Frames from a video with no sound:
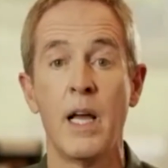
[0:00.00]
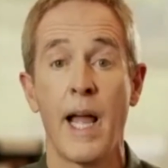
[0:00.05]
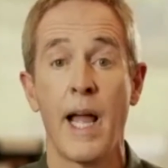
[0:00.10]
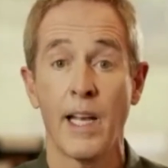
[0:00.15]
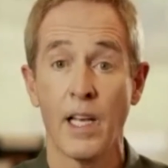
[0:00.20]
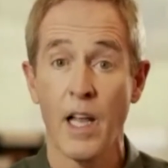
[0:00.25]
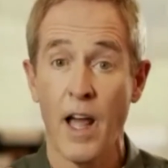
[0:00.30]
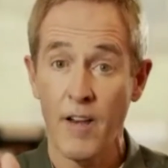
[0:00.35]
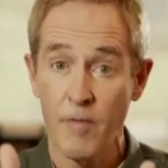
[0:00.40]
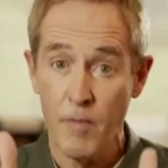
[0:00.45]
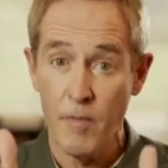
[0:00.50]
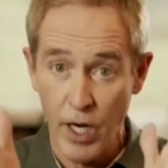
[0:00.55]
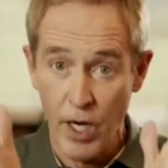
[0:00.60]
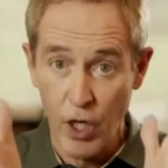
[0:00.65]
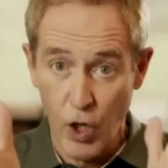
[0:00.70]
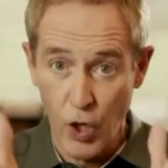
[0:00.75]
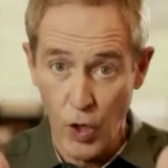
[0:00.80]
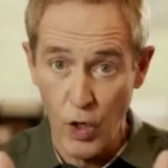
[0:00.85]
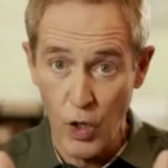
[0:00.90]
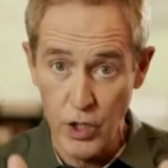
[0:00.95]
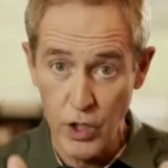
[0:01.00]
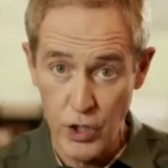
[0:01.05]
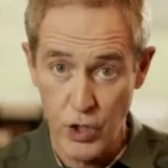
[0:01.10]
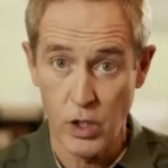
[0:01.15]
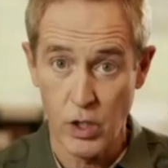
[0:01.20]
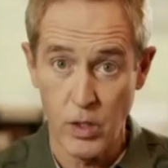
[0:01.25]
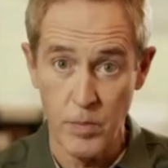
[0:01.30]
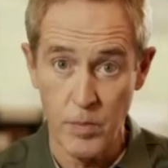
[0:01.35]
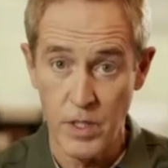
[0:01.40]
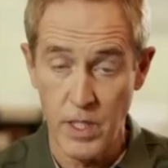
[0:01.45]
In light of my current
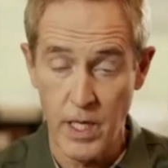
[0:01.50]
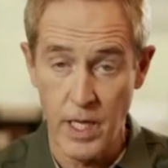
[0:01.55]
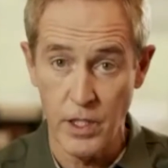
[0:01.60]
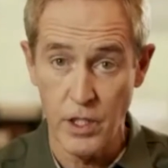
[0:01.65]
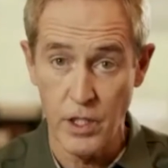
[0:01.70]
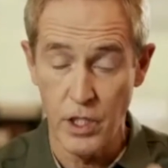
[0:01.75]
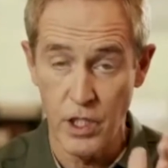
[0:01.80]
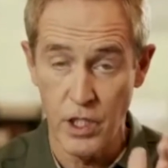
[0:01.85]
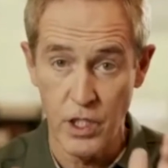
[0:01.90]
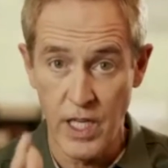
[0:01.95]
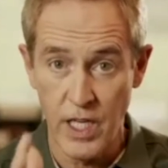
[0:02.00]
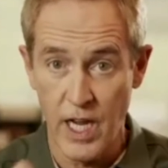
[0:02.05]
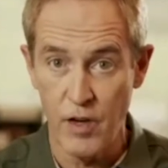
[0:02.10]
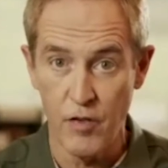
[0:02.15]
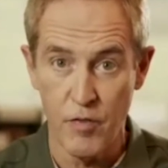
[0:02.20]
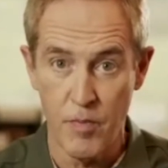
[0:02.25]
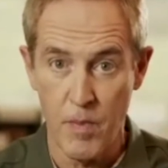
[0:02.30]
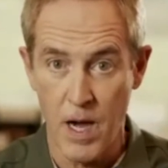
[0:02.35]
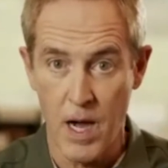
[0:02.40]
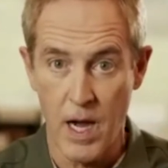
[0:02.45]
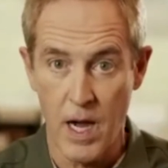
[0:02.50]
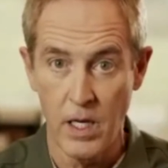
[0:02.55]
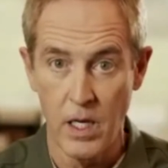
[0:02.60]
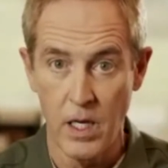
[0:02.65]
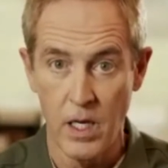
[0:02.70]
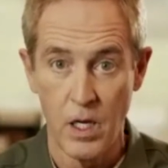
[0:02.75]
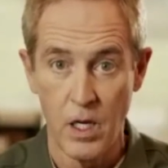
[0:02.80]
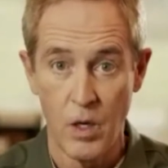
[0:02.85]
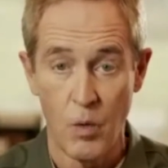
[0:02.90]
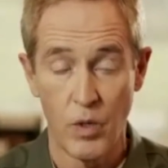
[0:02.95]
circumstances and state of mind,
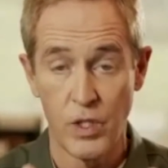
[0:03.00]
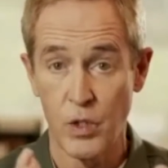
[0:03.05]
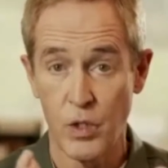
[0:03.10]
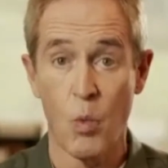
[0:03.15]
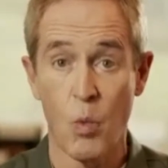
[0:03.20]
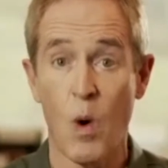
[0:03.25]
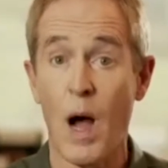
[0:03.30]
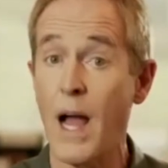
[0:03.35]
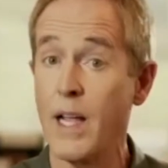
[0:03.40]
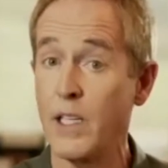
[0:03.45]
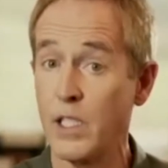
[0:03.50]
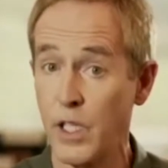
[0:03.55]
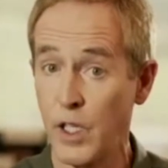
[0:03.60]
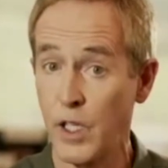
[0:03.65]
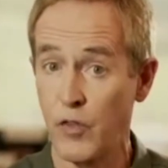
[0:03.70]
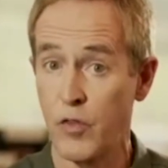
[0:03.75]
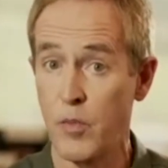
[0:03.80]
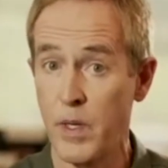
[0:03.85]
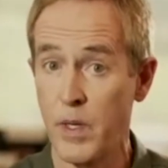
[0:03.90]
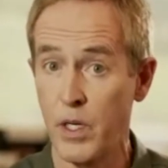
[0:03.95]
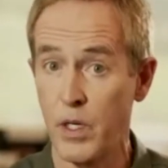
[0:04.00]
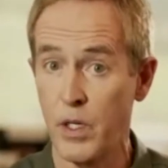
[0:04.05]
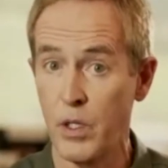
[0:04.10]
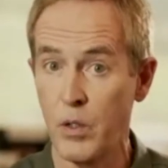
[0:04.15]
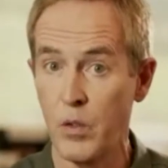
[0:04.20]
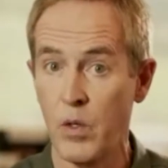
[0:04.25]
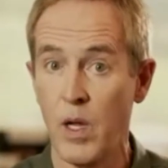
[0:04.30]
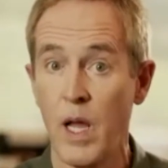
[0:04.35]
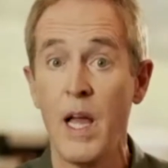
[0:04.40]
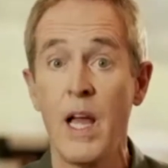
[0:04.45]
what's the wise thing for me to
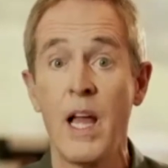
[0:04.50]
do?